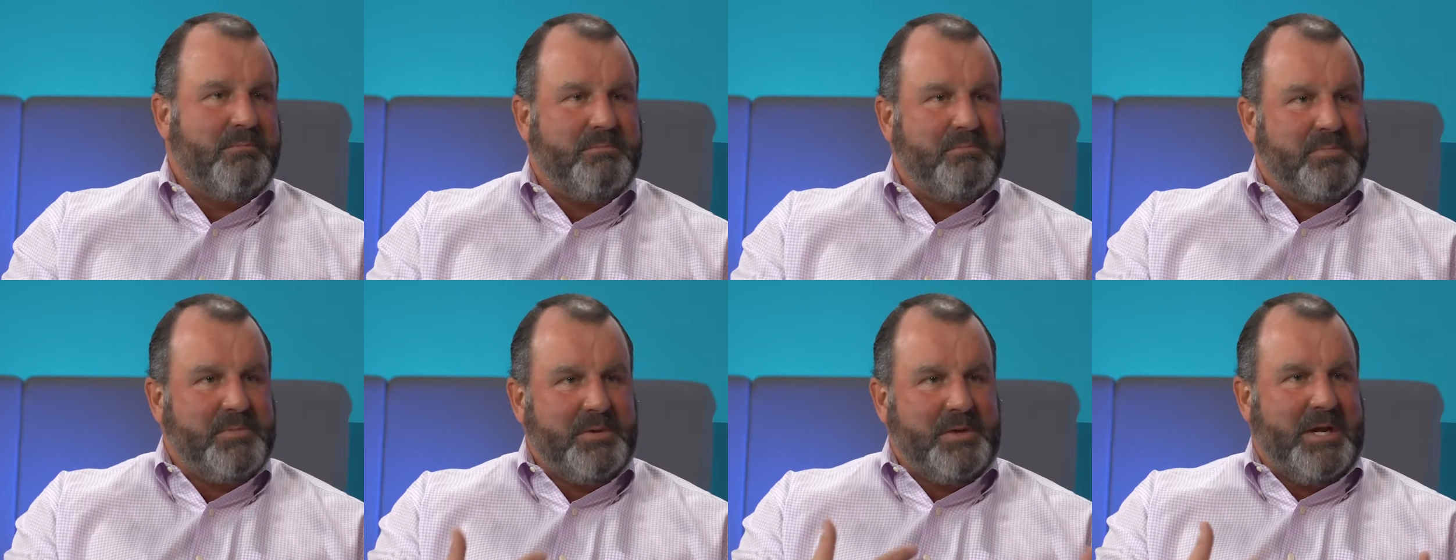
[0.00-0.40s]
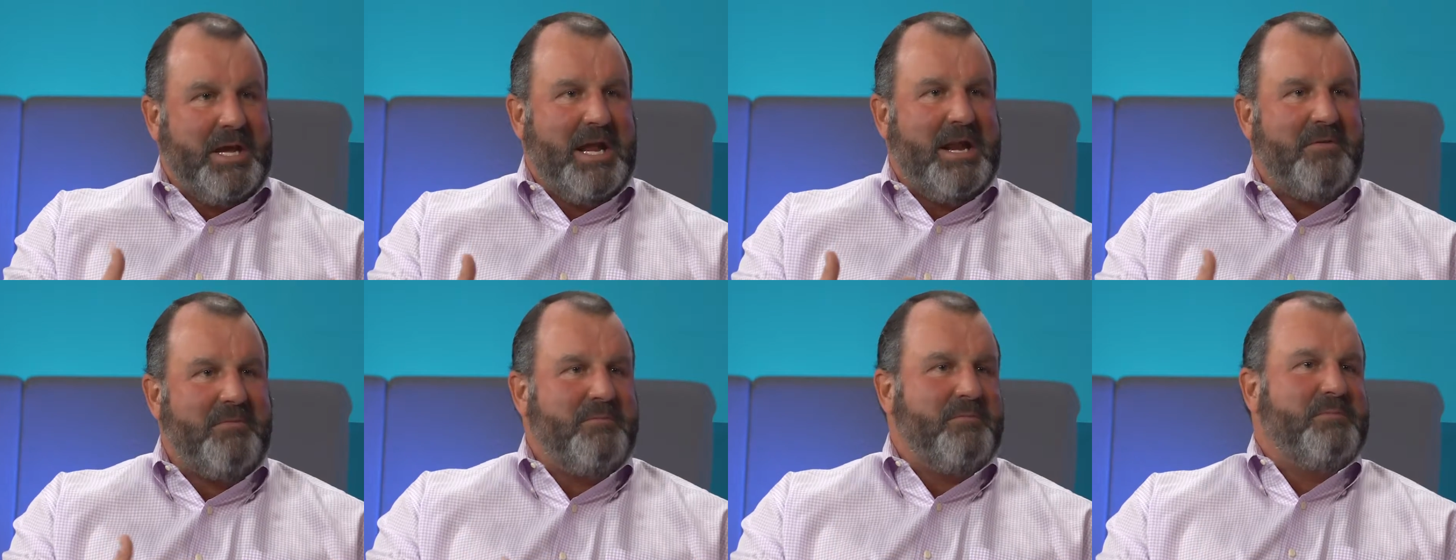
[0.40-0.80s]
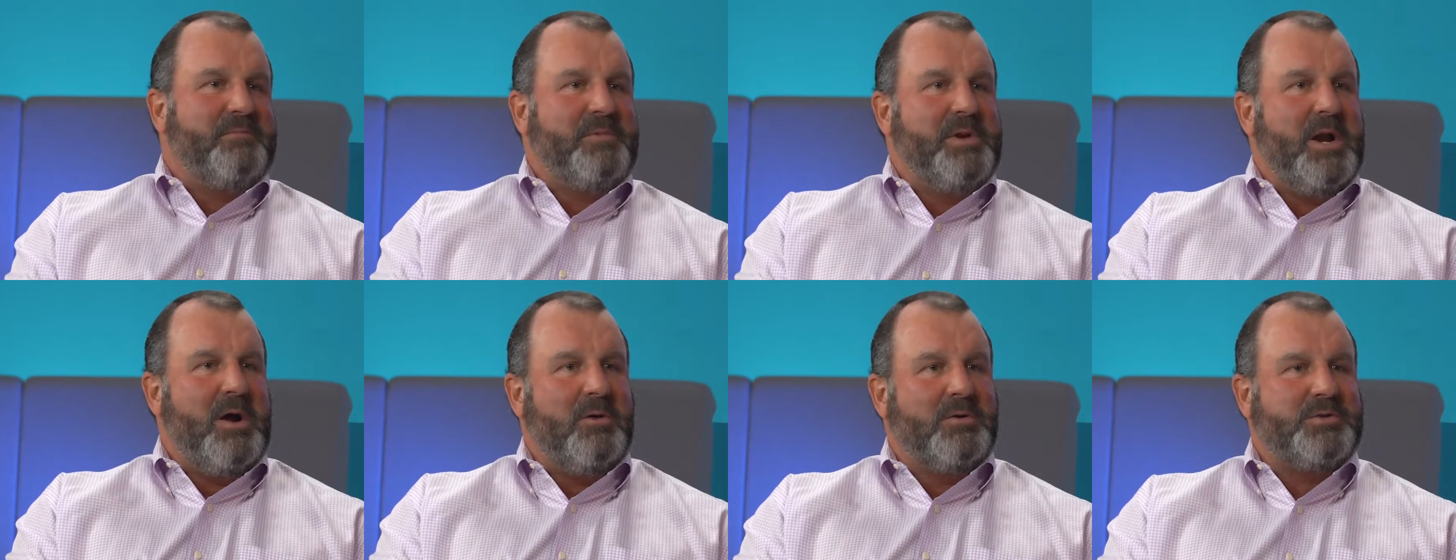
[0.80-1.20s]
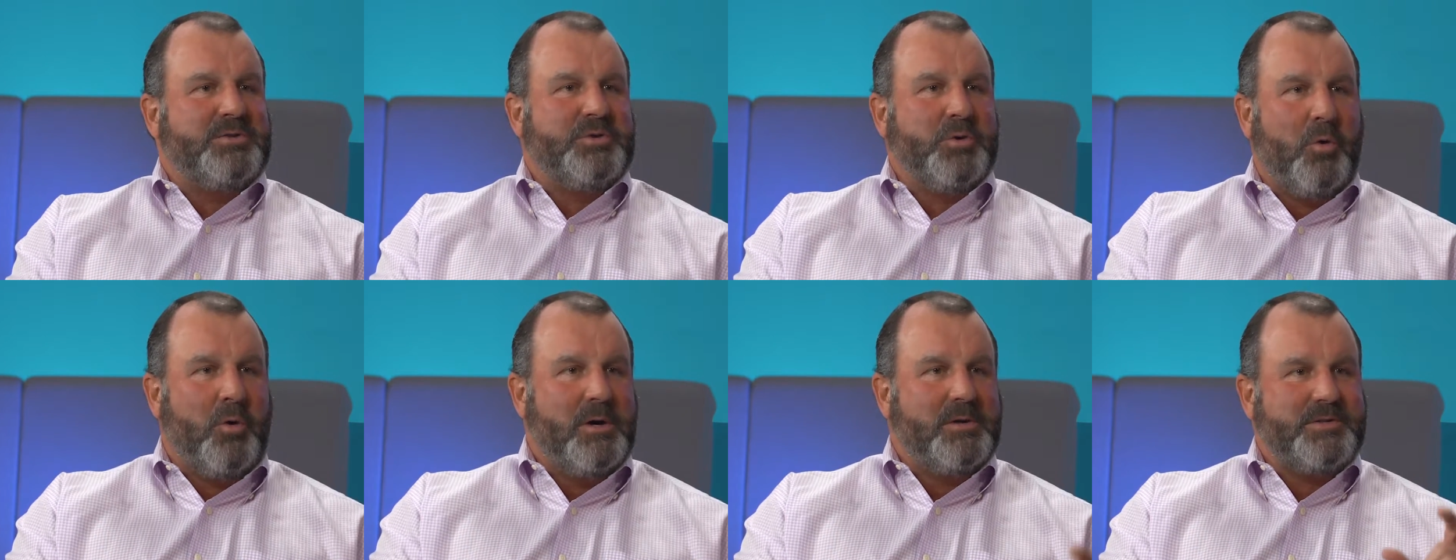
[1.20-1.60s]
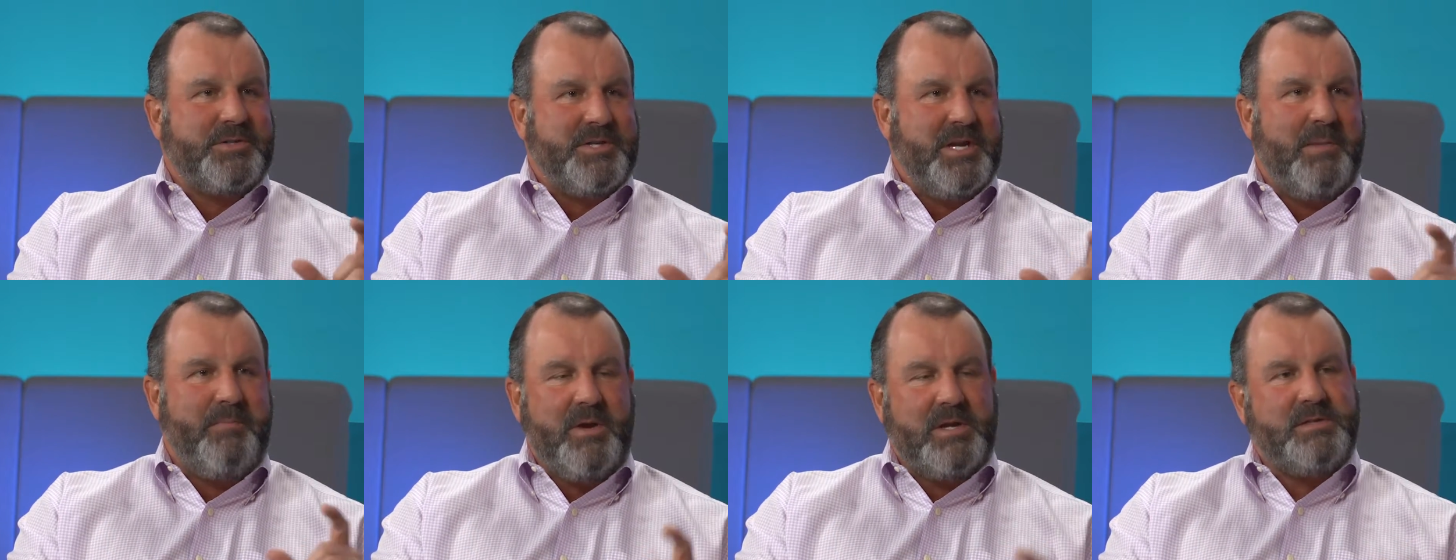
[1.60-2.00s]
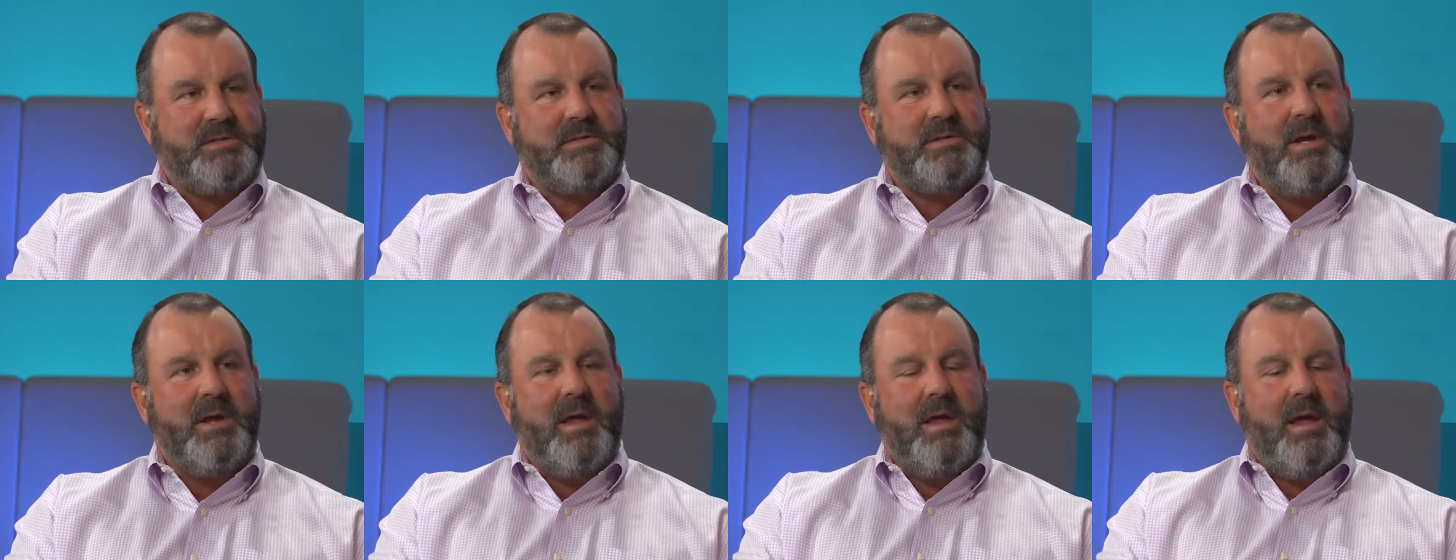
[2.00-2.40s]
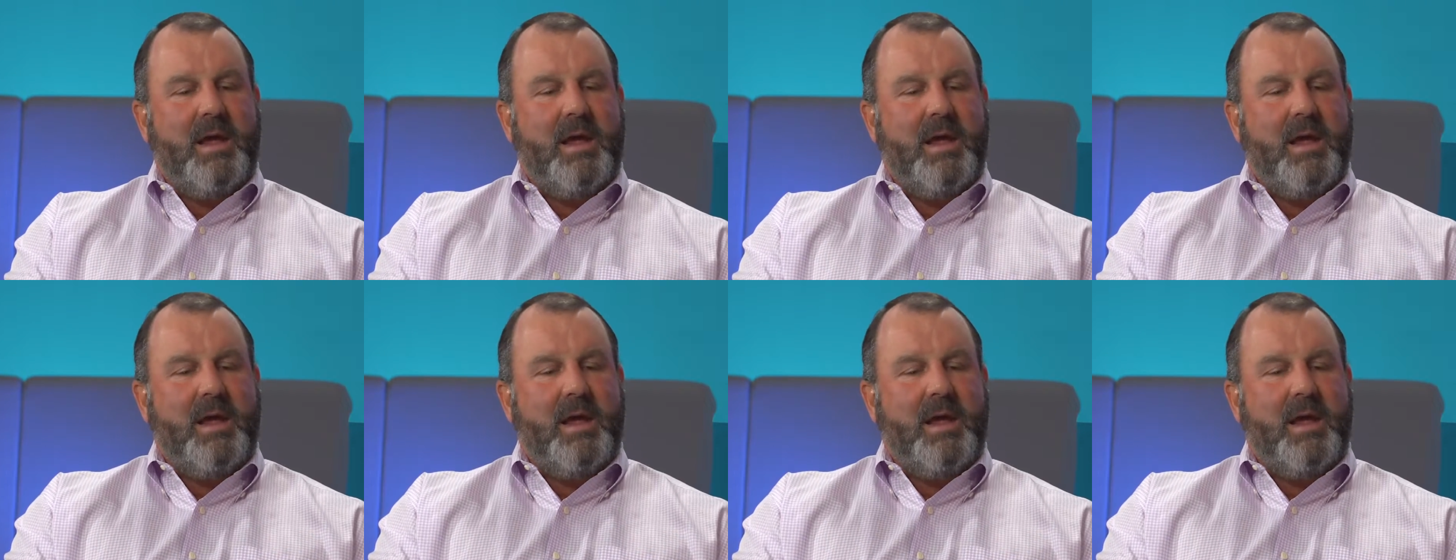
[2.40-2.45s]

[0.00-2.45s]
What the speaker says: to get it, you know, short snippets.